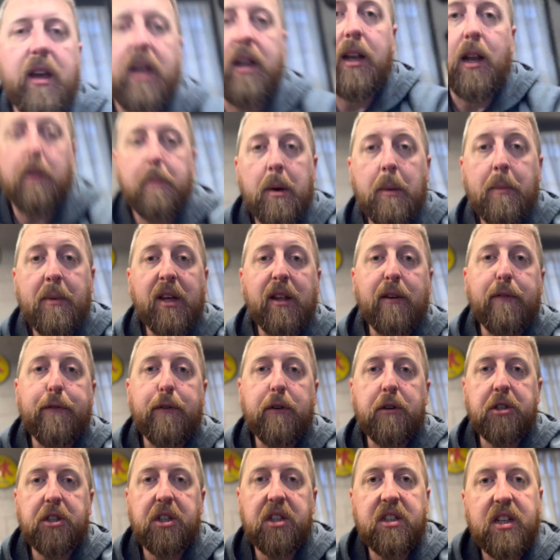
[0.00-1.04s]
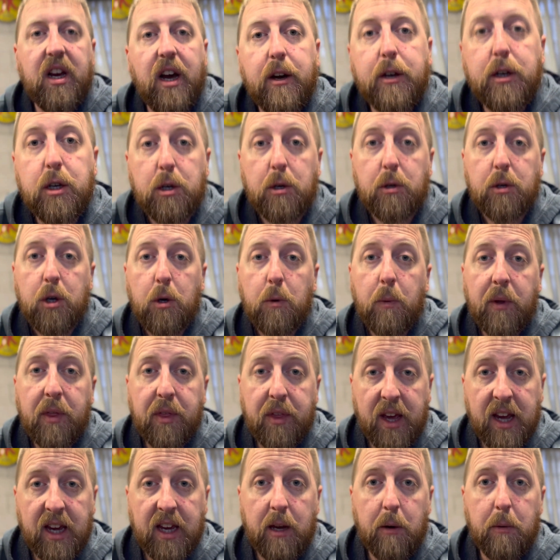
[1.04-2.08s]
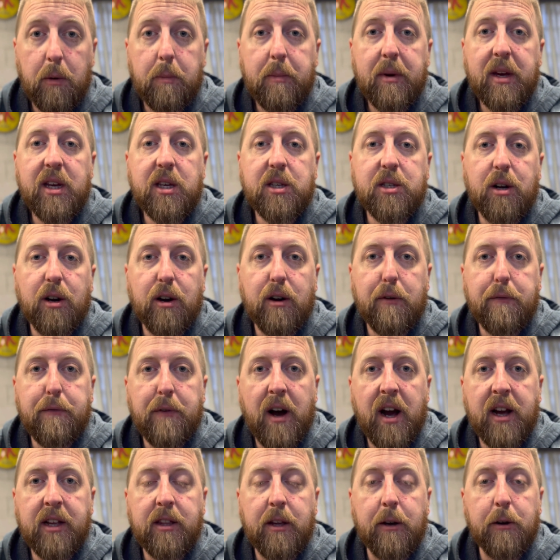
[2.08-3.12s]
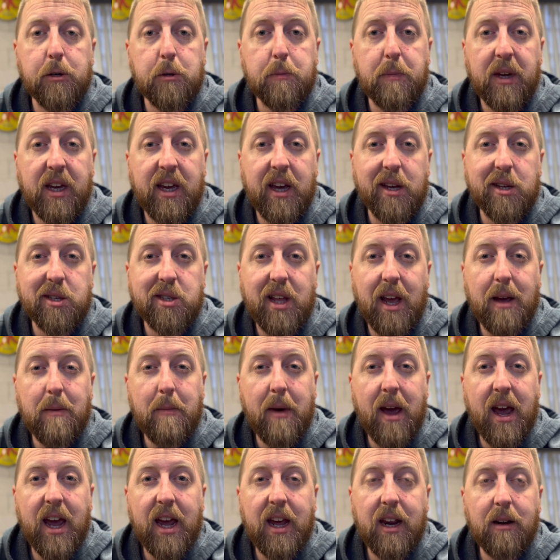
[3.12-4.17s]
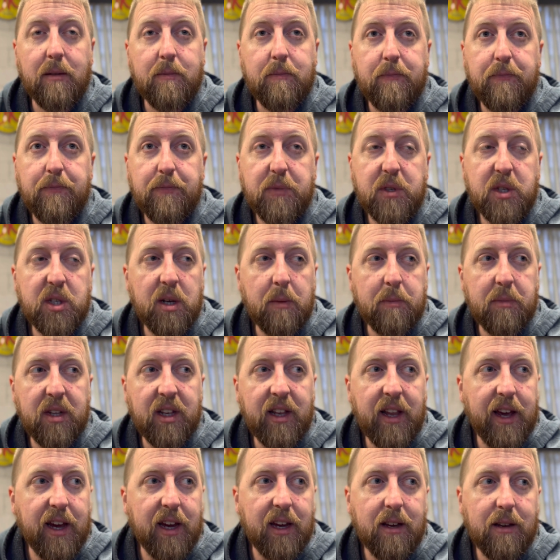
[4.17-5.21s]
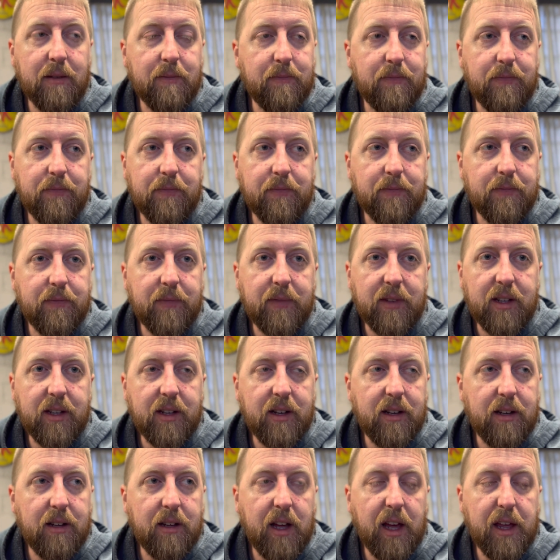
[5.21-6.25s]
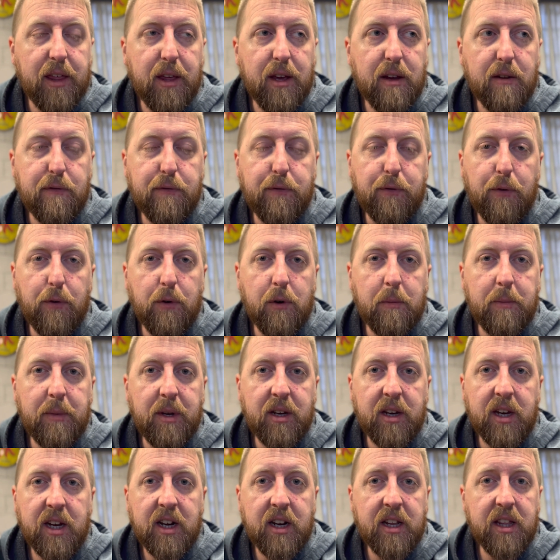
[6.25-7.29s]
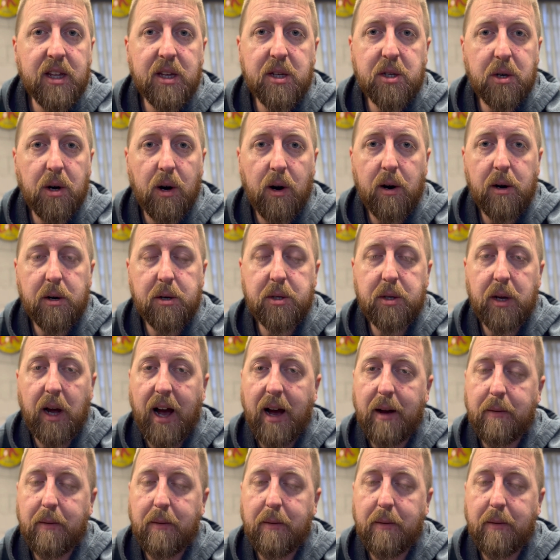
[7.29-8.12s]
And let me be the first to tell you, you would think it would be easier to find those because they made something like, I think 4 million of these cars.